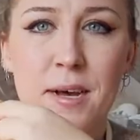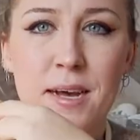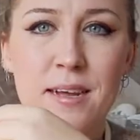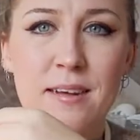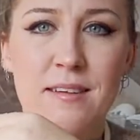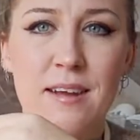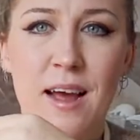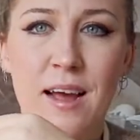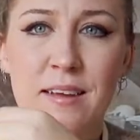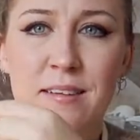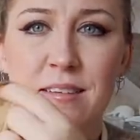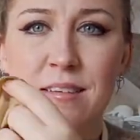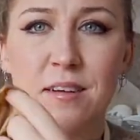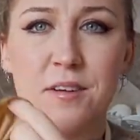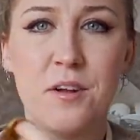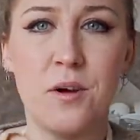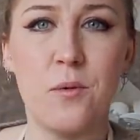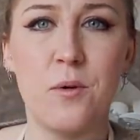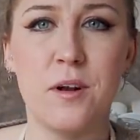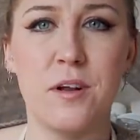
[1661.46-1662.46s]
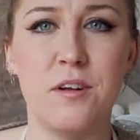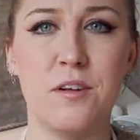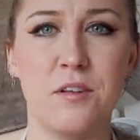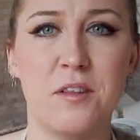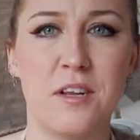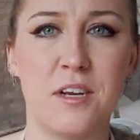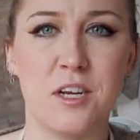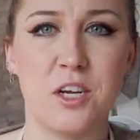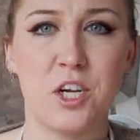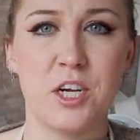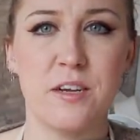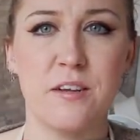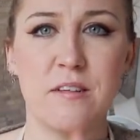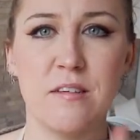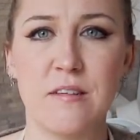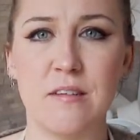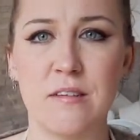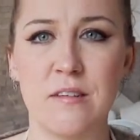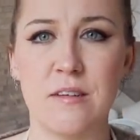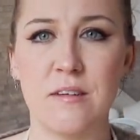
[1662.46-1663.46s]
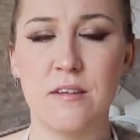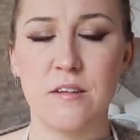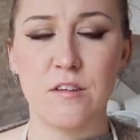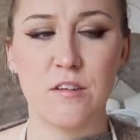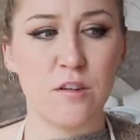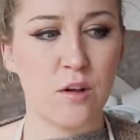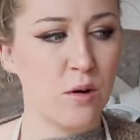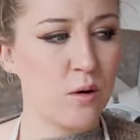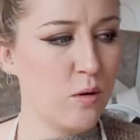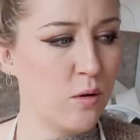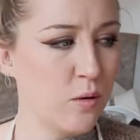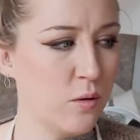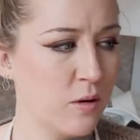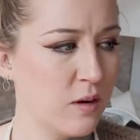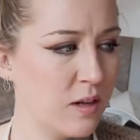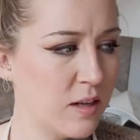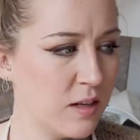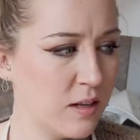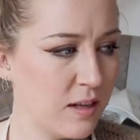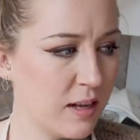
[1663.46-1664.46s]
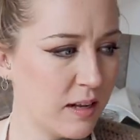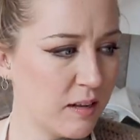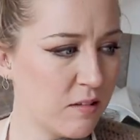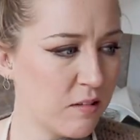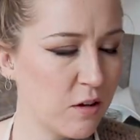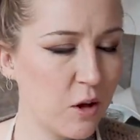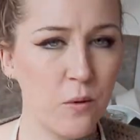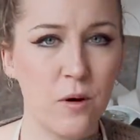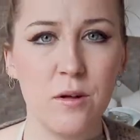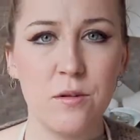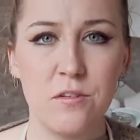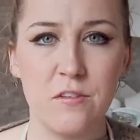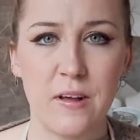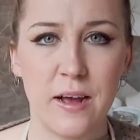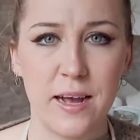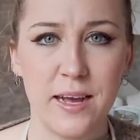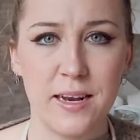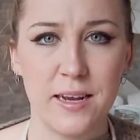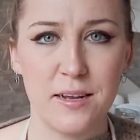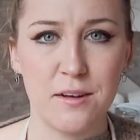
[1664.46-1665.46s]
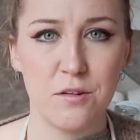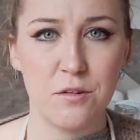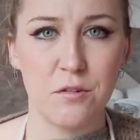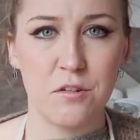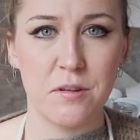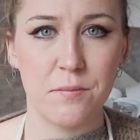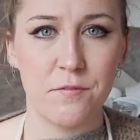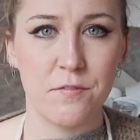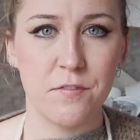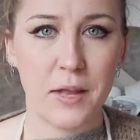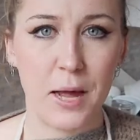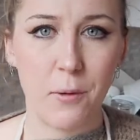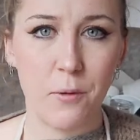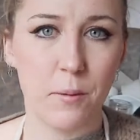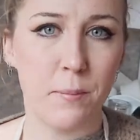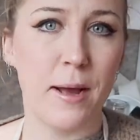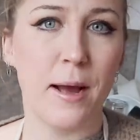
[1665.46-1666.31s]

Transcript: but I still don't want to do the dishes. So let's go outside and do some flower